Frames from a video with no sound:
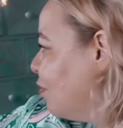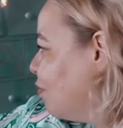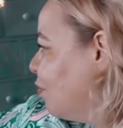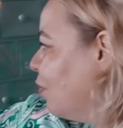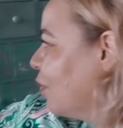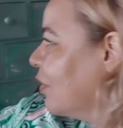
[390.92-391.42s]

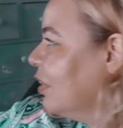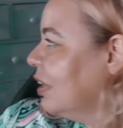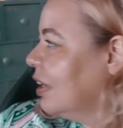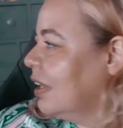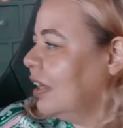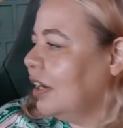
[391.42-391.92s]
for.
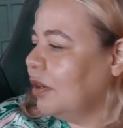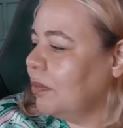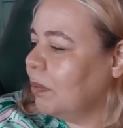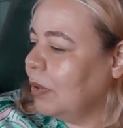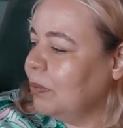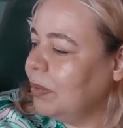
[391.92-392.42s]
And I'm
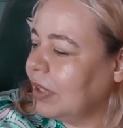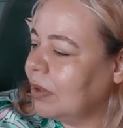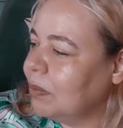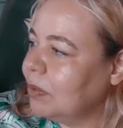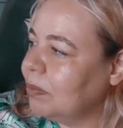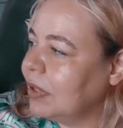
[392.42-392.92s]
hoping I'm
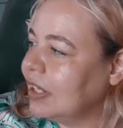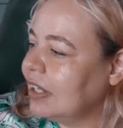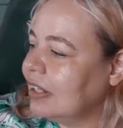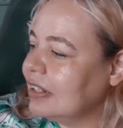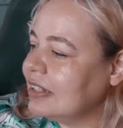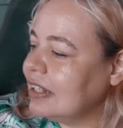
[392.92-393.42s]
not
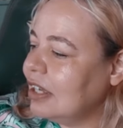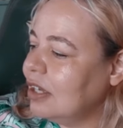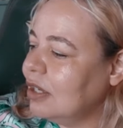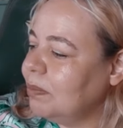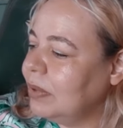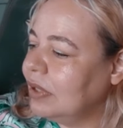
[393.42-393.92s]
making this
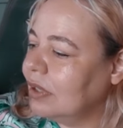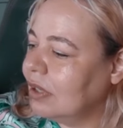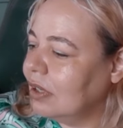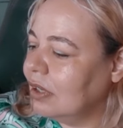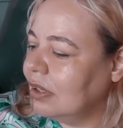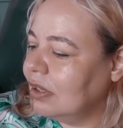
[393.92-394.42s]
up.
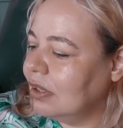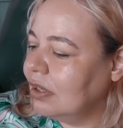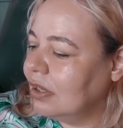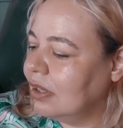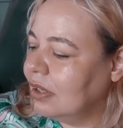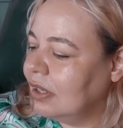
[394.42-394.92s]
Oh.
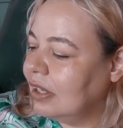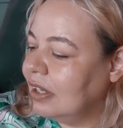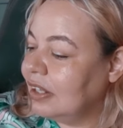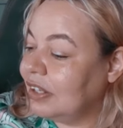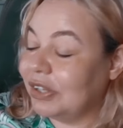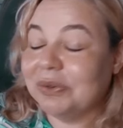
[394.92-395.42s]

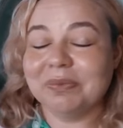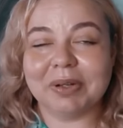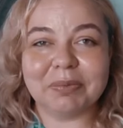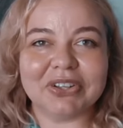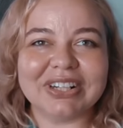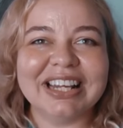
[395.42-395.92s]
No, I'm
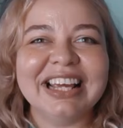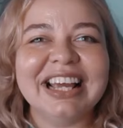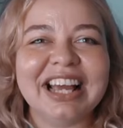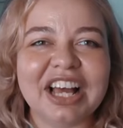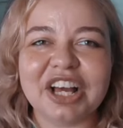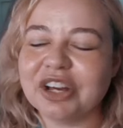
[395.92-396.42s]
not.
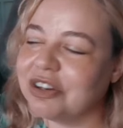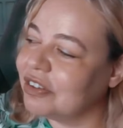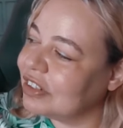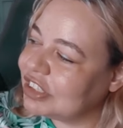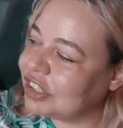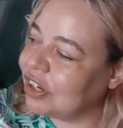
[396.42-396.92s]

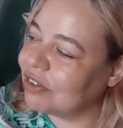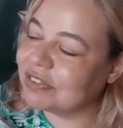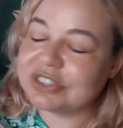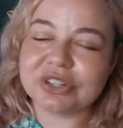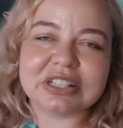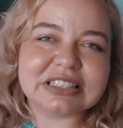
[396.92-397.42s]
She
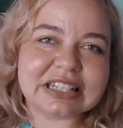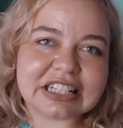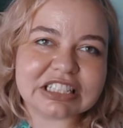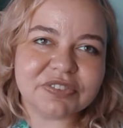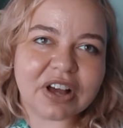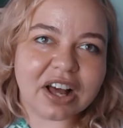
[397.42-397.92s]
often
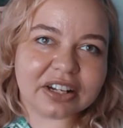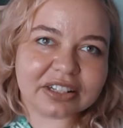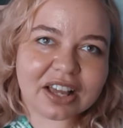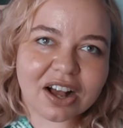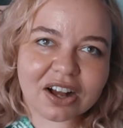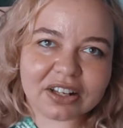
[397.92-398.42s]
translates for Han
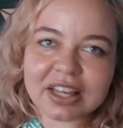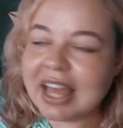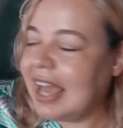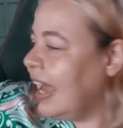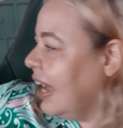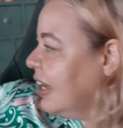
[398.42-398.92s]
Kang,
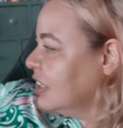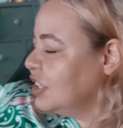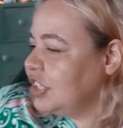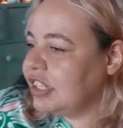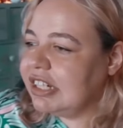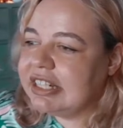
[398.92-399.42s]
and
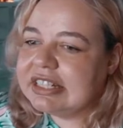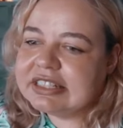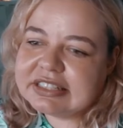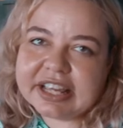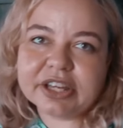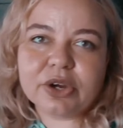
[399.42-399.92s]
she
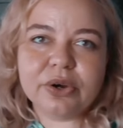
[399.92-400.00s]
is a